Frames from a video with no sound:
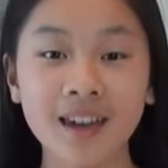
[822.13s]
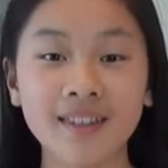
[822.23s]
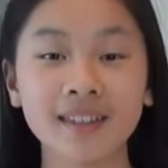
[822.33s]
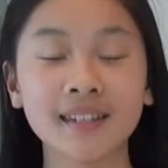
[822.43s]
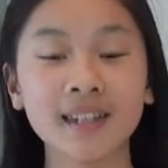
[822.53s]

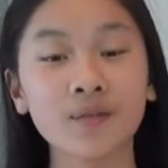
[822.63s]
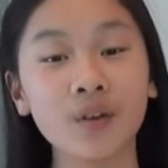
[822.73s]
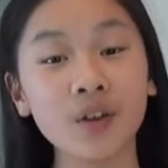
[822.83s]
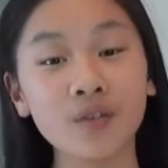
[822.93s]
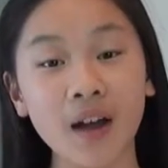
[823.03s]
This is a
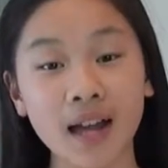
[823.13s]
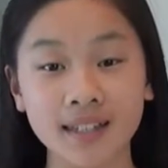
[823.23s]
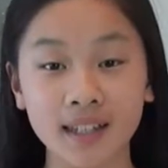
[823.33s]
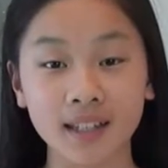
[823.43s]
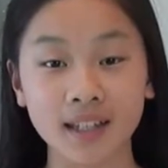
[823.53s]
very fast
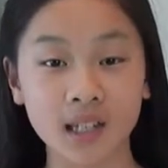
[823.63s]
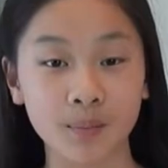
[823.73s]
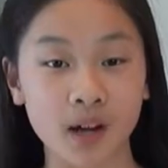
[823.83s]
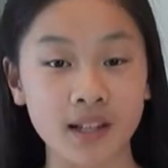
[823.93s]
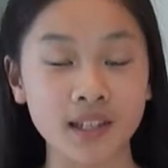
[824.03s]
and easy
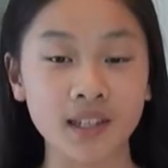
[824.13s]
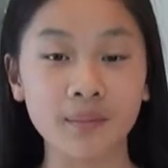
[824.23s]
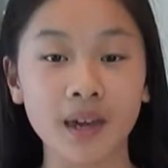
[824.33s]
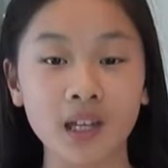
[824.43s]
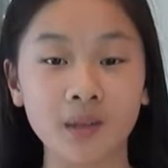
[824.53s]
process to
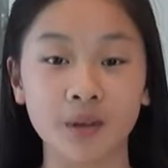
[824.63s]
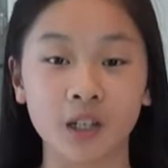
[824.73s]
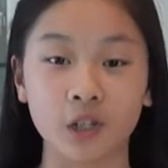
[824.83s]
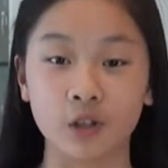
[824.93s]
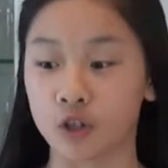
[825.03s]
make
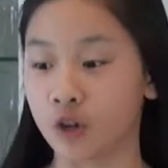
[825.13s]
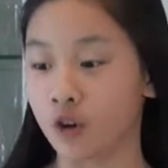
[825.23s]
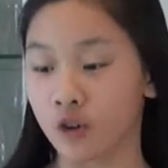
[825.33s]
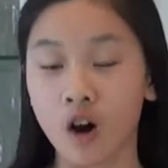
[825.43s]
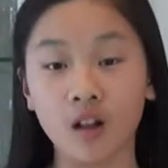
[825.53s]
because you could
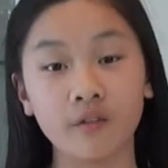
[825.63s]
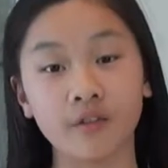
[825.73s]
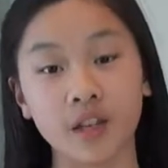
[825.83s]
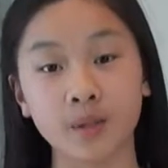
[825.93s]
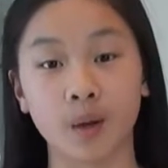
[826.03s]
do all of
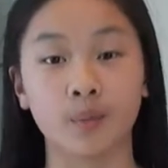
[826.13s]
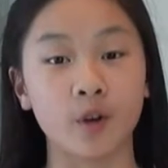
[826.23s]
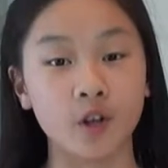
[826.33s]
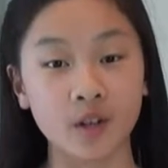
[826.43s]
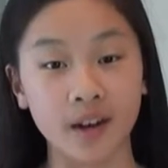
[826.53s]
these
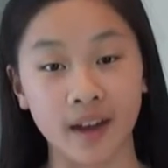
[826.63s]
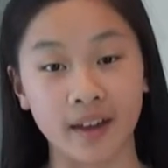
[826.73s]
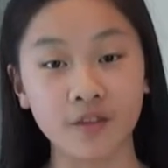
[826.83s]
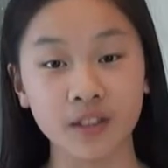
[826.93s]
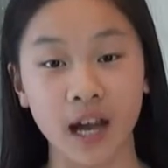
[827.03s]
preparations
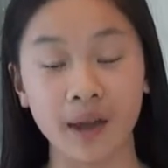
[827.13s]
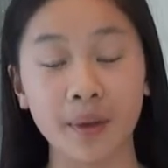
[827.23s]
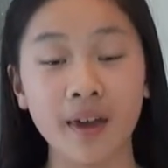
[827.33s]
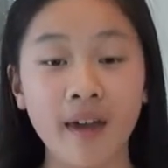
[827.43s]
ahead of time,